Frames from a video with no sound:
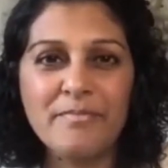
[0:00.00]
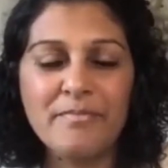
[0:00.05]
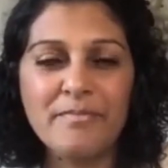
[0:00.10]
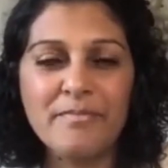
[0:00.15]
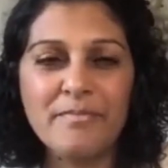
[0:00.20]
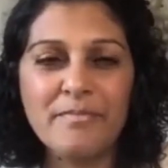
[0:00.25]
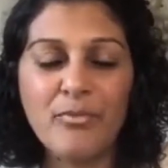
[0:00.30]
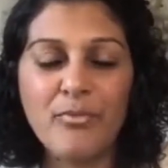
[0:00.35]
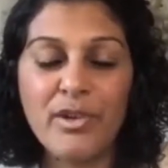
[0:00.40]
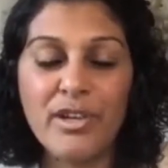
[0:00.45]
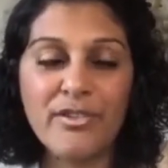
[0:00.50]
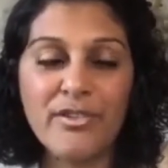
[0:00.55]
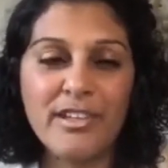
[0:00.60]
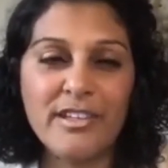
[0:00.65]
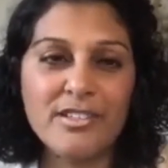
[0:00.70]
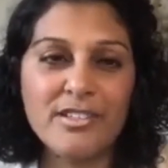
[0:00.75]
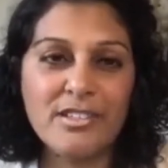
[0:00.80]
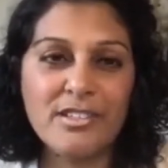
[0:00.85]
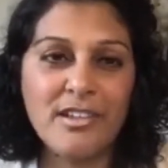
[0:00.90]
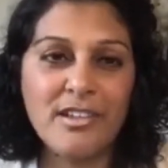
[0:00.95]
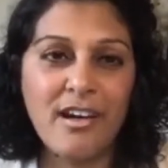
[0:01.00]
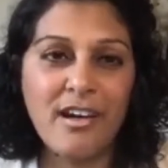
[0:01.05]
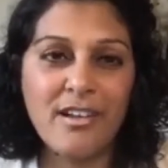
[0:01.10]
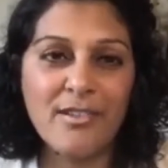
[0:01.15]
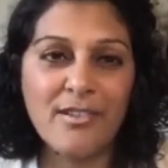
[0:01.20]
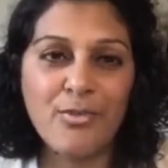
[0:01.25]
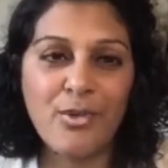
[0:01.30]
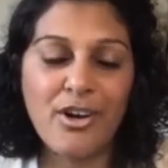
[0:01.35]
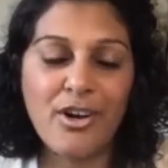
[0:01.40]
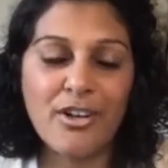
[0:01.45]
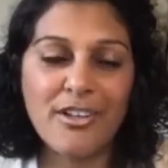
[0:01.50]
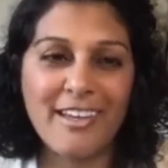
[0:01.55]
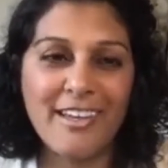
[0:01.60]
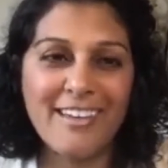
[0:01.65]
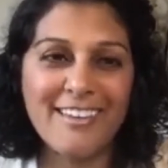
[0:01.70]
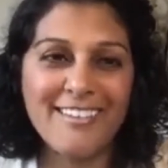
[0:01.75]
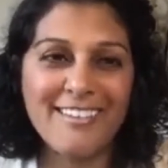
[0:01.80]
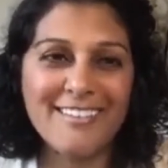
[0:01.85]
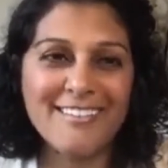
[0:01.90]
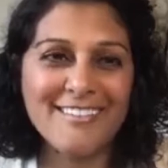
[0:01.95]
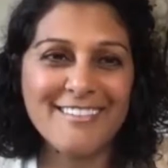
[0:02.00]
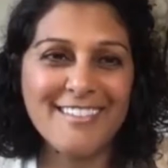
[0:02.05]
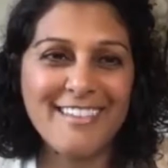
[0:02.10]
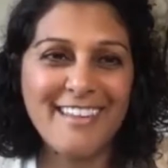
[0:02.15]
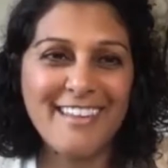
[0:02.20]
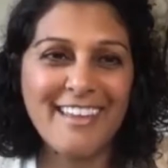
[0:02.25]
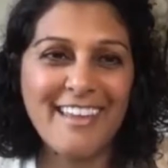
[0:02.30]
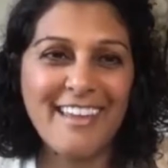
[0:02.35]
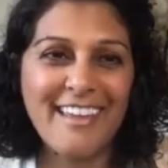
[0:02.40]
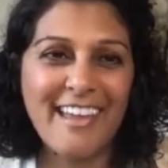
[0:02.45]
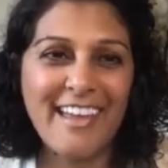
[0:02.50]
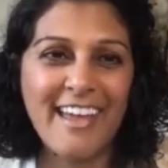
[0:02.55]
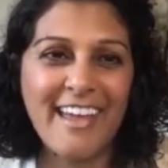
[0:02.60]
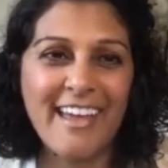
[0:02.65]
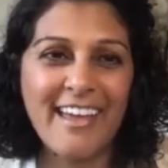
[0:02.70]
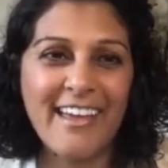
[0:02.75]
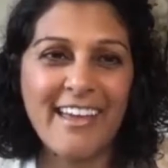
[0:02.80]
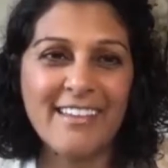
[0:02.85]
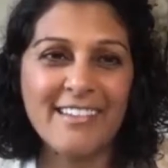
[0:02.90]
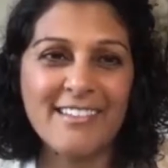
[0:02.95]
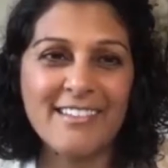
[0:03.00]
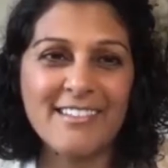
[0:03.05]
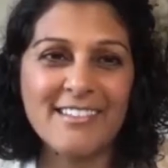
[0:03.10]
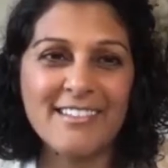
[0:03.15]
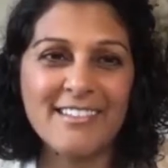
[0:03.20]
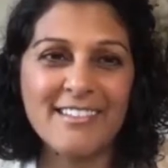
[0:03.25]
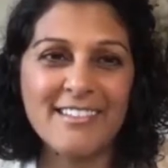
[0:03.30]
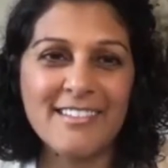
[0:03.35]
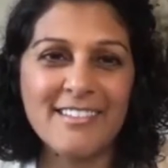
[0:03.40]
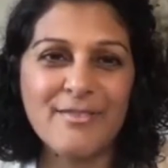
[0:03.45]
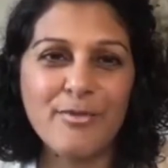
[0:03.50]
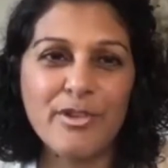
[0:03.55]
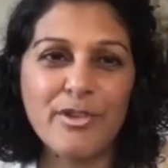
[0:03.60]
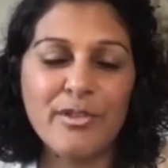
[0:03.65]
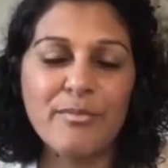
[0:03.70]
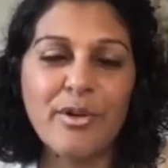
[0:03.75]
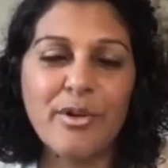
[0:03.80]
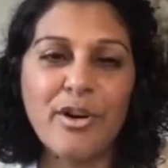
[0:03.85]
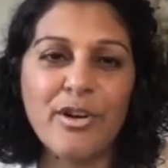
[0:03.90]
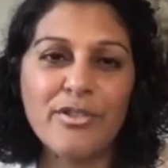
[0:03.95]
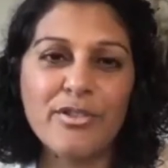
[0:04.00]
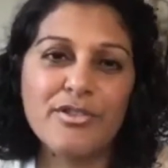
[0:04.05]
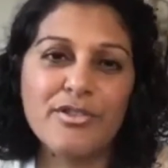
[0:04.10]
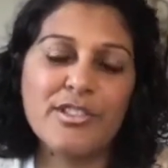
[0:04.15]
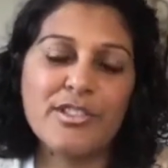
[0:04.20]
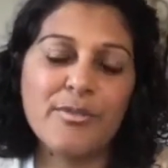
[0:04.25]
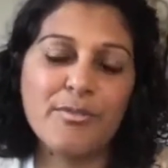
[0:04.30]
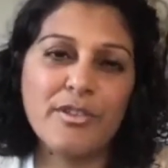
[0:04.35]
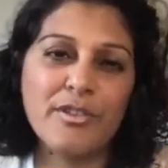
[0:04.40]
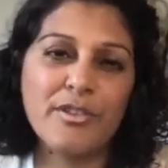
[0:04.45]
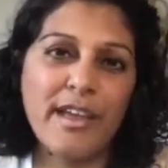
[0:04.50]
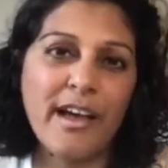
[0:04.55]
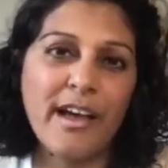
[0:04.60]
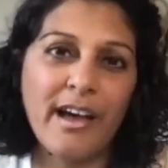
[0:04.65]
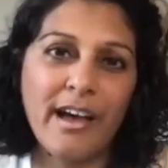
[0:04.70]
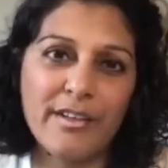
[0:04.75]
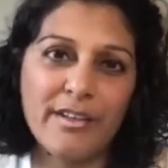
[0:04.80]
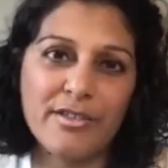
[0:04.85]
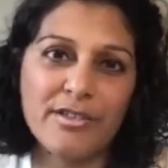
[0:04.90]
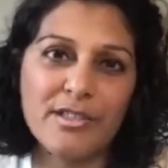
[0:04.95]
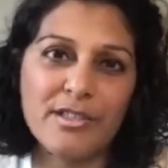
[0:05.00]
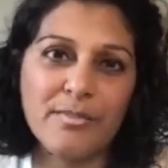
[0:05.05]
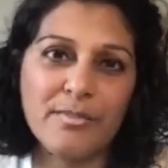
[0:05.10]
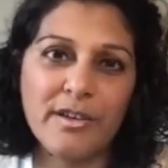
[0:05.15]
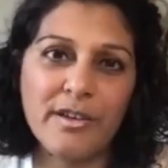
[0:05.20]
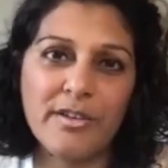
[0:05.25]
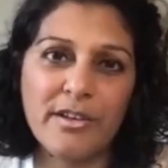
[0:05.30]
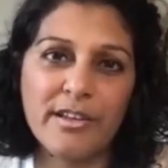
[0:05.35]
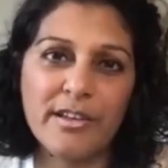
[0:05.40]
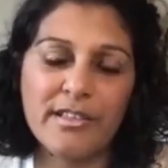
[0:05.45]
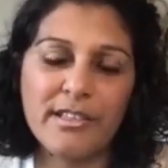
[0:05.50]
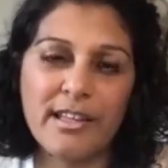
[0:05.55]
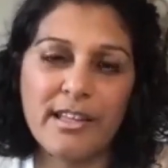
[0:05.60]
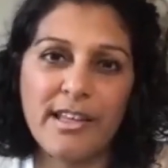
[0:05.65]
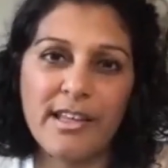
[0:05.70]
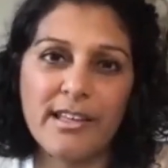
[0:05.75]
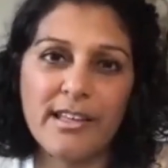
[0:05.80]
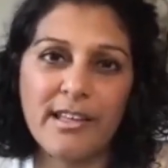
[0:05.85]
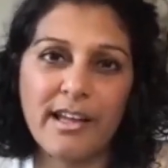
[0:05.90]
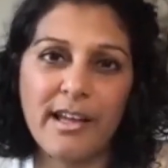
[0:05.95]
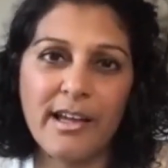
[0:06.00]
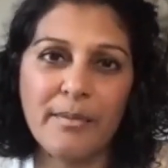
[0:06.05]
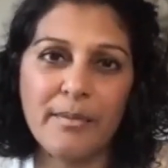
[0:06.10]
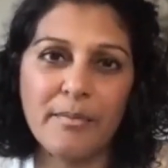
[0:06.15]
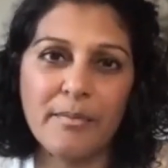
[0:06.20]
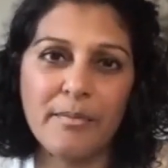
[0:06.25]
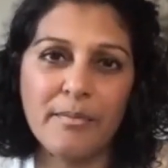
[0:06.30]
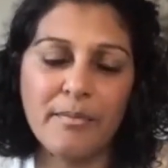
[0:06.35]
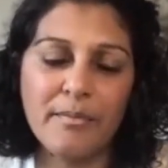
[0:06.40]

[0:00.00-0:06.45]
We are each God walking, and we're in partnership with that higher spirit. And I'm